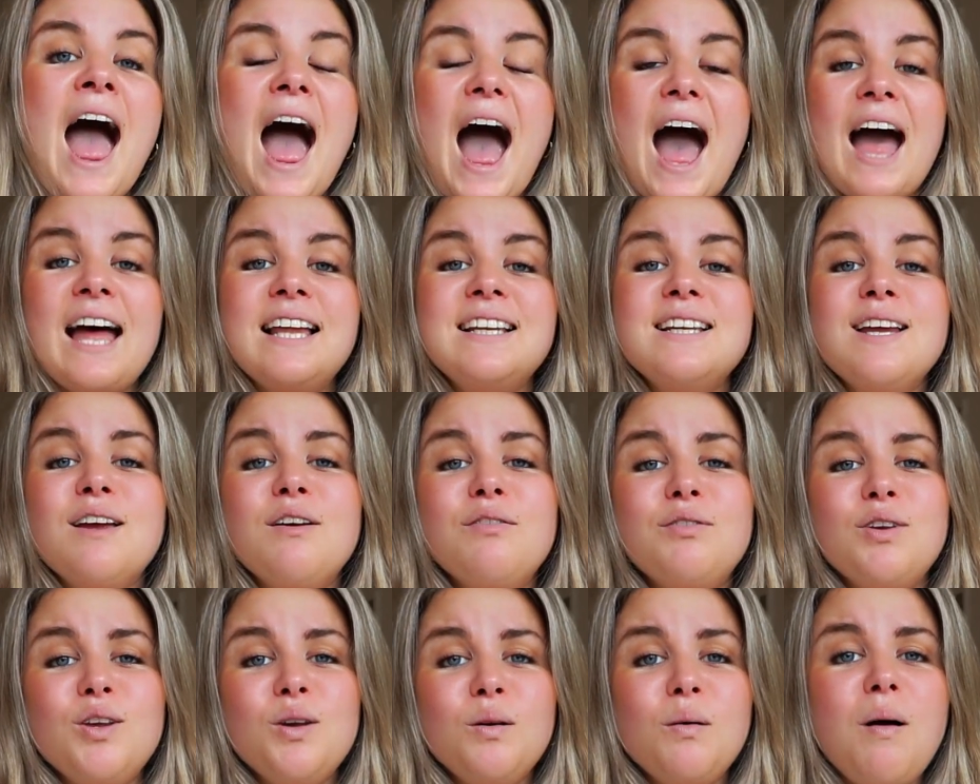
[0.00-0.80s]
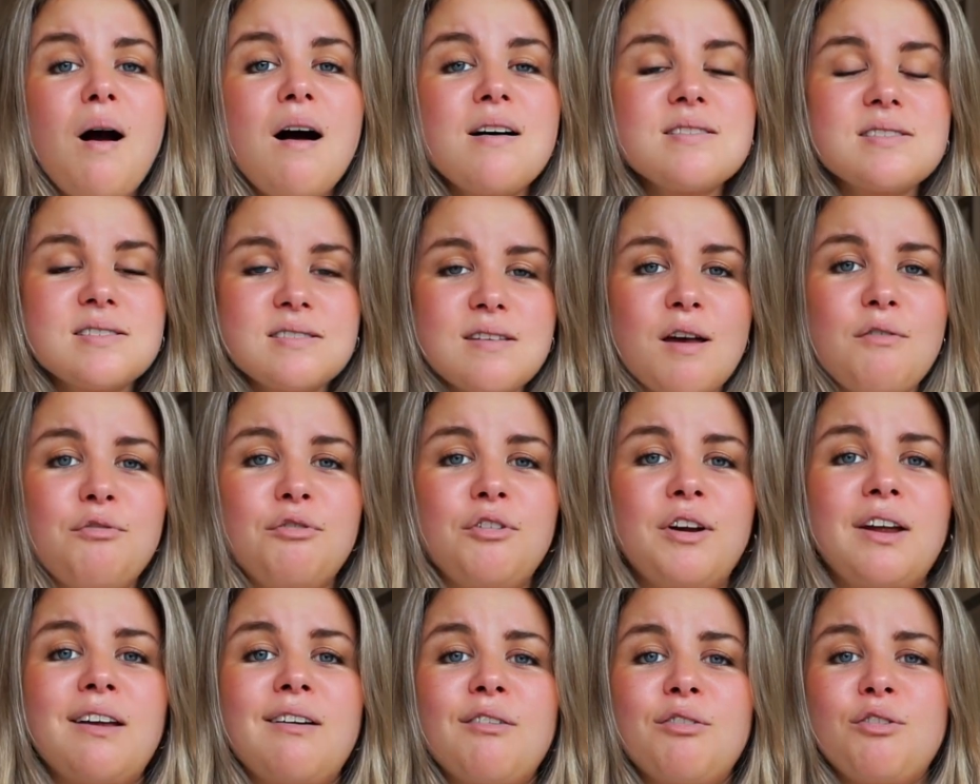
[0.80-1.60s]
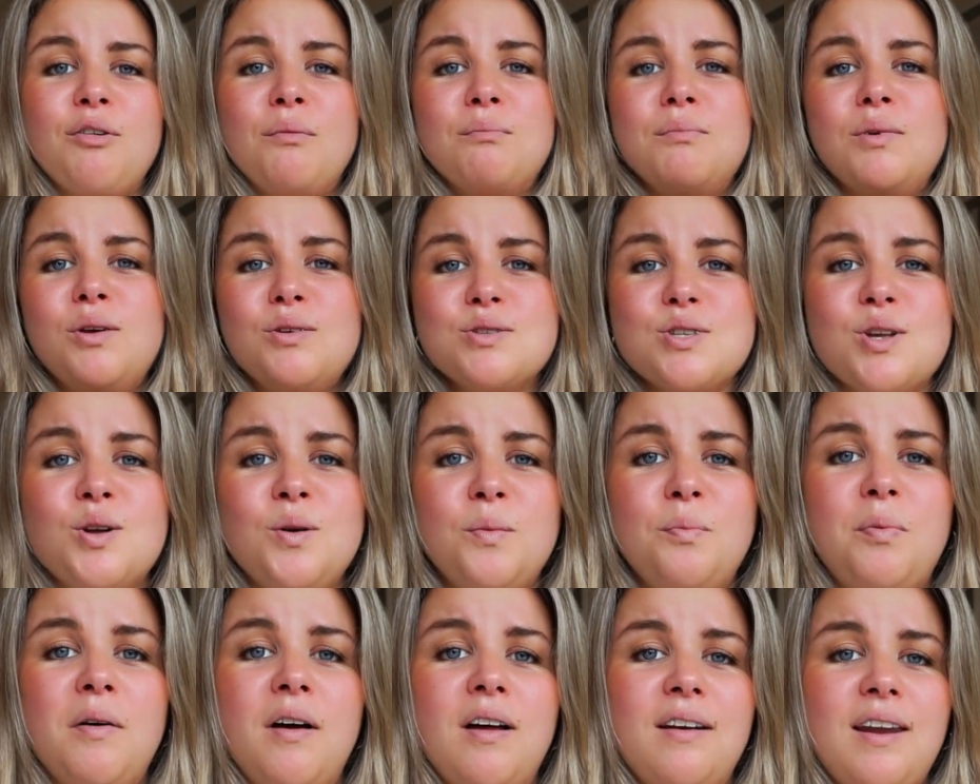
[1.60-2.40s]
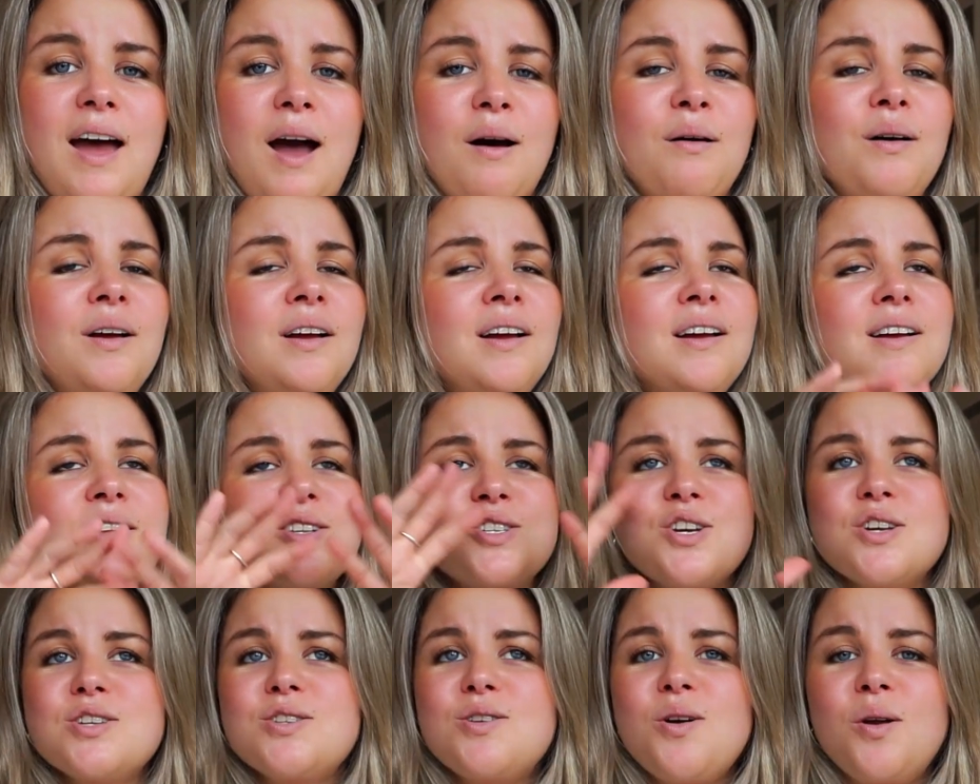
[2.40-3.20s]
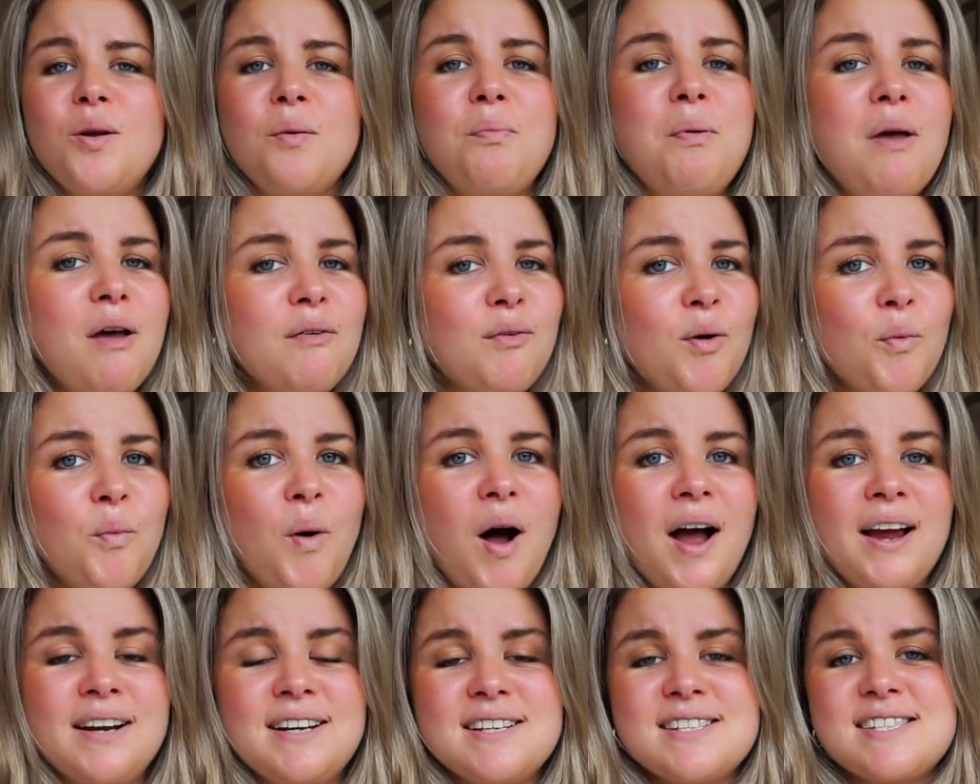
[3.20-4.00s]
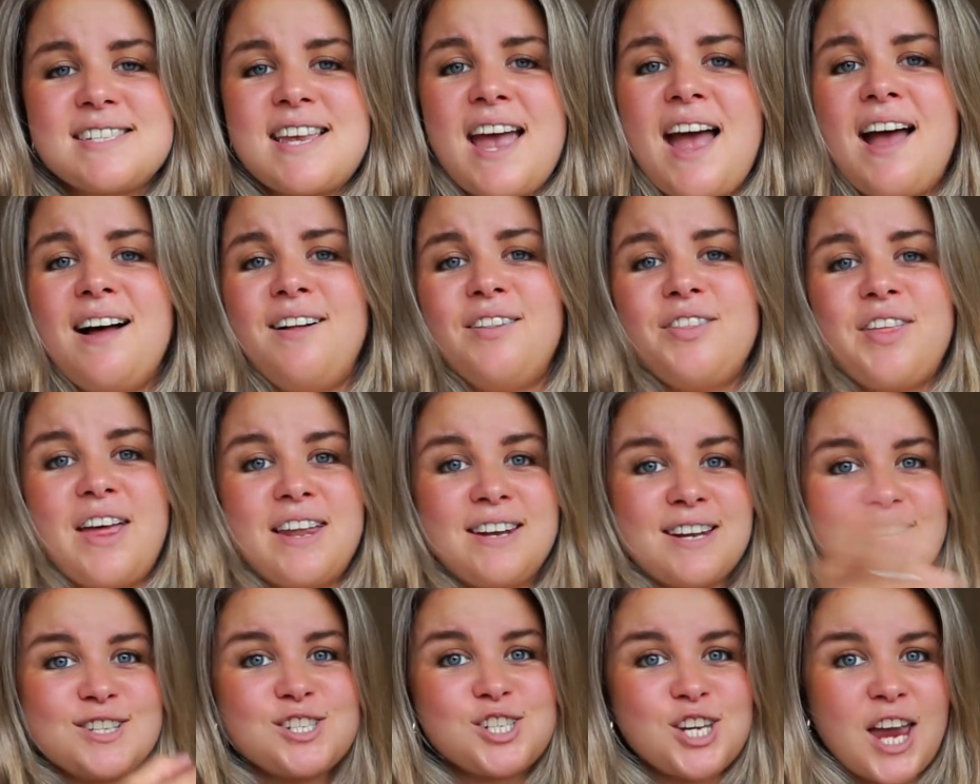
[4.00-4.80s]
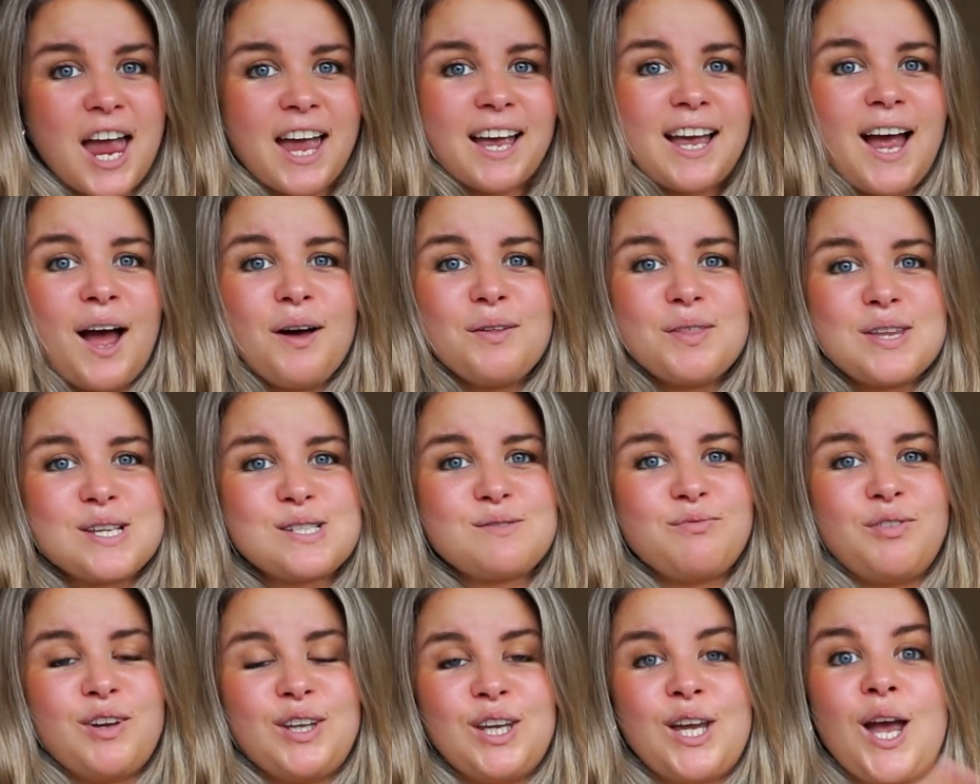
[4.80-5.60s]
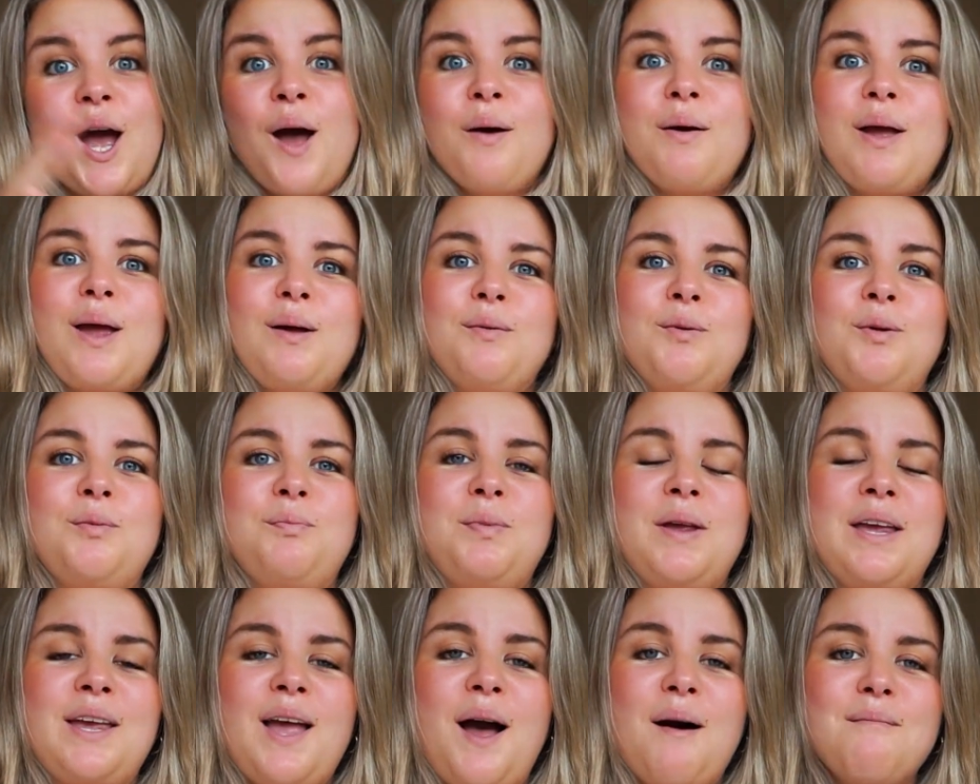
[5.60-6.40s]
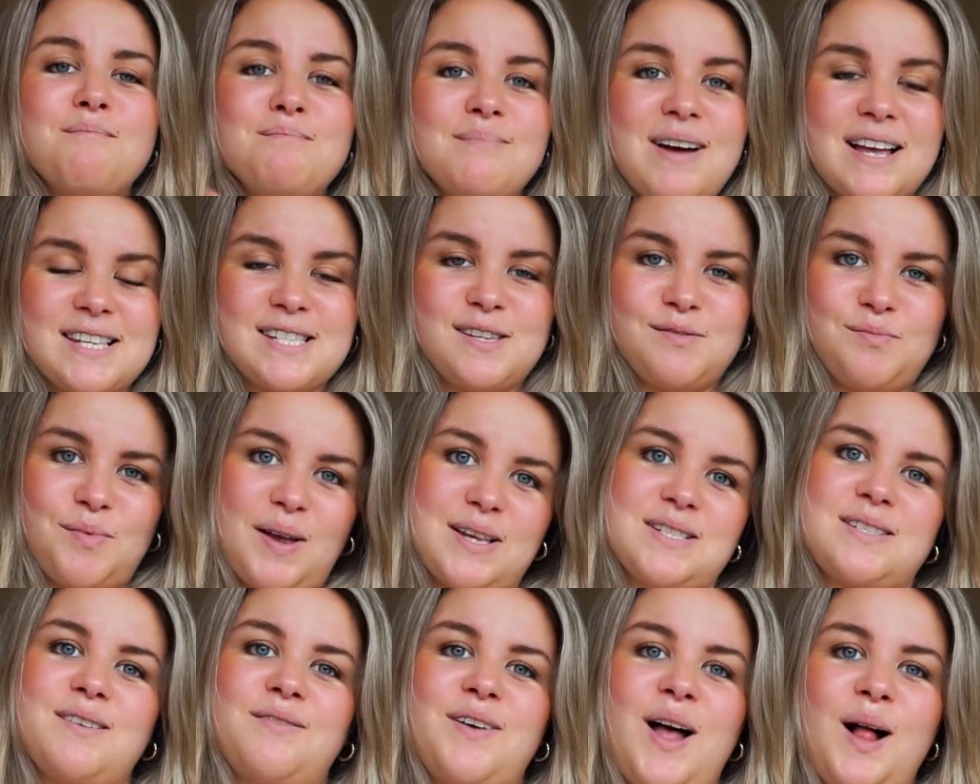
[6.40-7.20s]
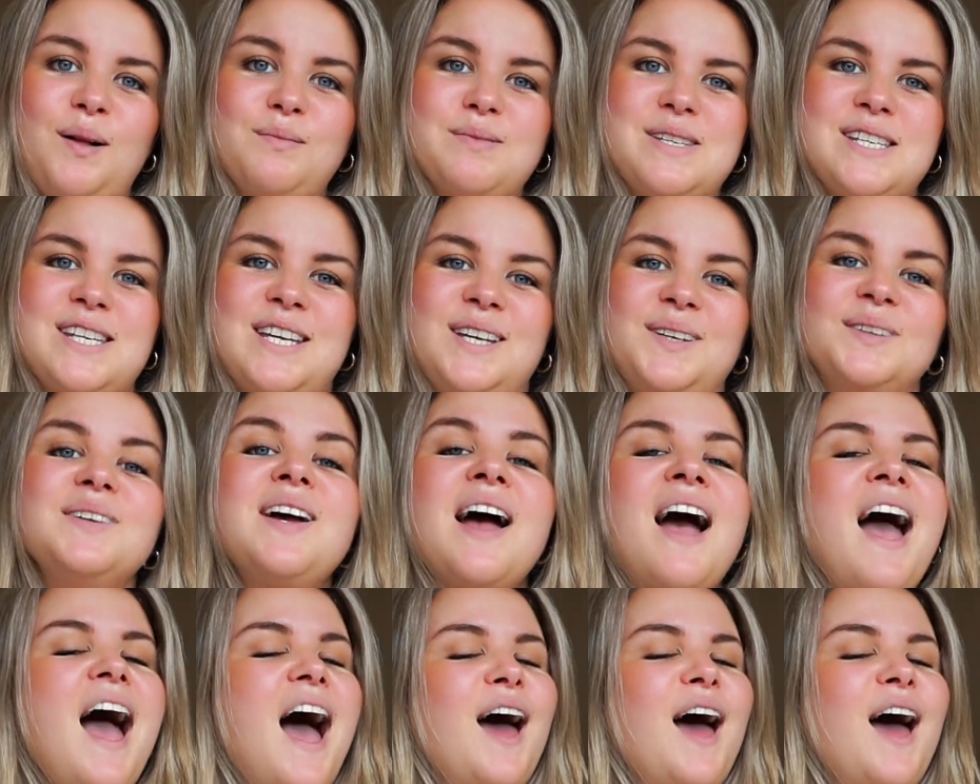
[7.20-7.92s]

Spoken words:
And if you are suffering from musical burnout, just on a bit of a wider scale, then check out this video. It will be a massive, massive help to you.